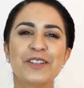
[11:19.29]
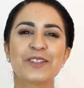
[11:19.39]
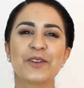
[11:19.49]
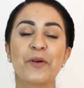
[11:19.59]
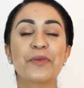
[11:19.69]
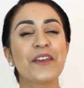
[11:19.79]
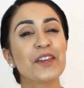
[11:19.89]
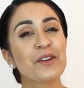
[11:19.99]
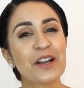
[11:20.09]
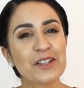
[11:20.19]
So
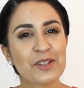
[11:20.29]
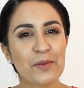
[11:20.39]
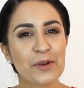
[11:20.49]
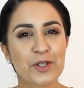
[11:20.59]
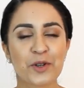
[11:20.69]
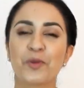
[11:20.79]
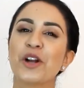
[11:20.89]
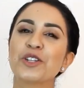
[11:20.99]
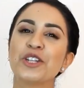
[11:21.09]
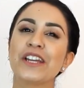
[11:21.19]
thank you guys so much for
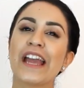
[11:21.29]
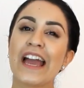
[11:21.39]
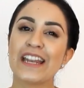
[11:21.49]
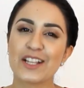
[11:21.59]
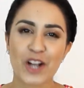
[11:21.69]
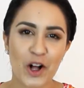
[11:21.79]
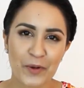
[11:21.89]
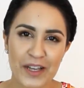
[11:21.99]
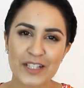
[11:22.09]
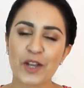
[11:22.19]
watching and as
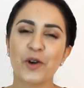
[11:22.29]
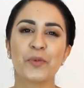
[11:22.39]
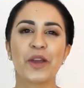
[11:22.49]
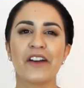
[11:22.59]
always I hope you